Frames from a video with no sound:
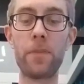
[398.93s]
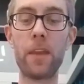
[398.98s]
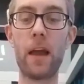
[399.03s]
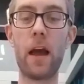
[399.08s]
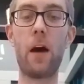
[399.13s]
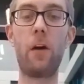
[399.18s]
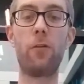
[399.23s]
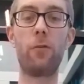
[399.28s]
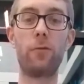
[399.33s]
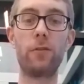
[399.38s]

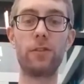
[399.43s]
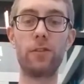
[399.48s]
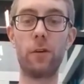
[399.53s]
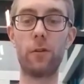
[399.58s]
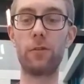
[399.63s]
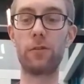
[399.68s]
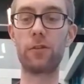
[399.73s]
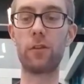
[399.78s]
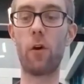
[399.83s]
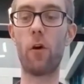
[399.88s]
how the
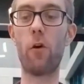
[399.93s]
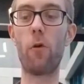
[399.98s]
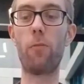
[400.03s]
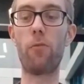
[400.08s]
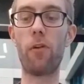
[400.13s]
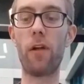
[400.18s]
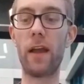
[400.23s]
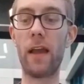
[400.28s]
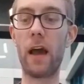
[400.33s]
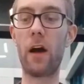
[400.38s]
results all
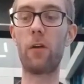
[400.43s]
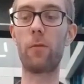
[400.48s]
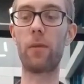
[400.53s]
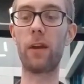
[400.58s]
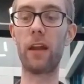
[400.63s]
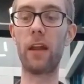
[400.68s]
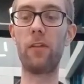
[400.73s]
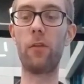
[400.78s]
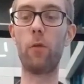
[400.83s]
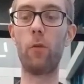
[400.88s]
play out. But
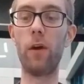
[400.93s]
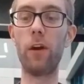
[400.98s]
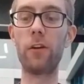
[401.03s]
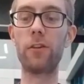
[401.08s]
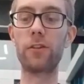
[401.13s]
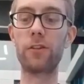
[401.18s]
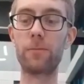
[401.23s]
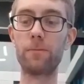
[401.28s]
again, the winners